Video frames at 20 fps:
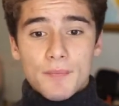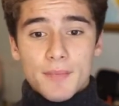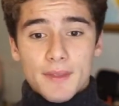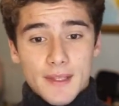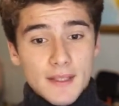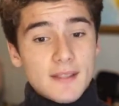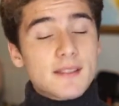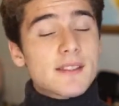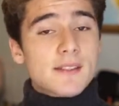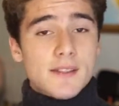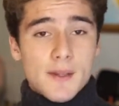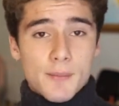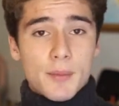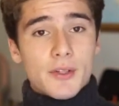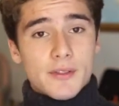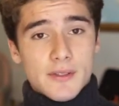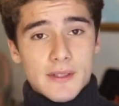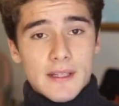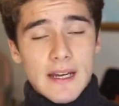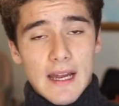this is the
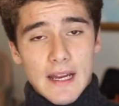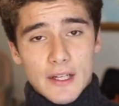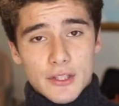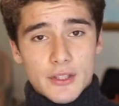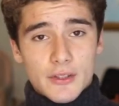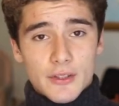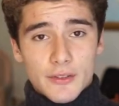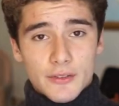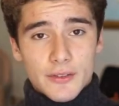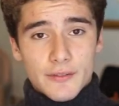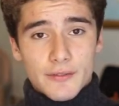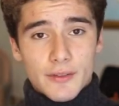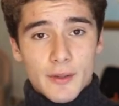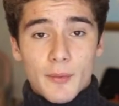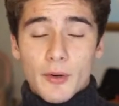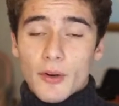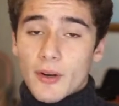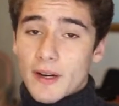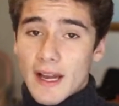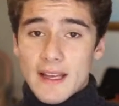person that I actually learned it
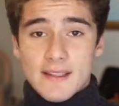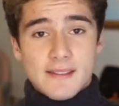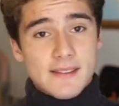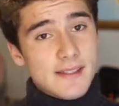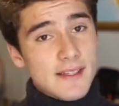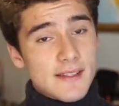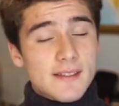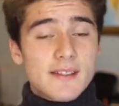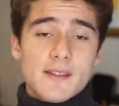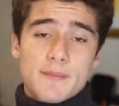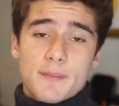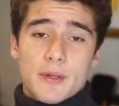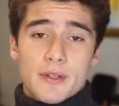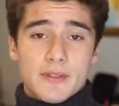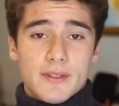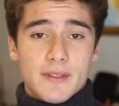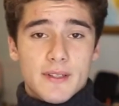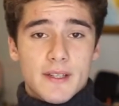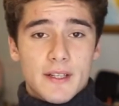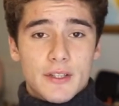from, or guys, this is the
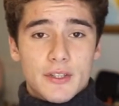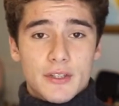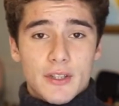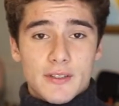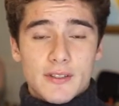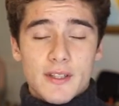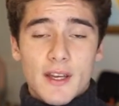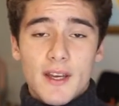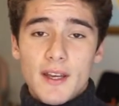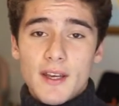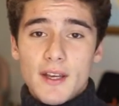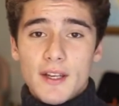person that I trust.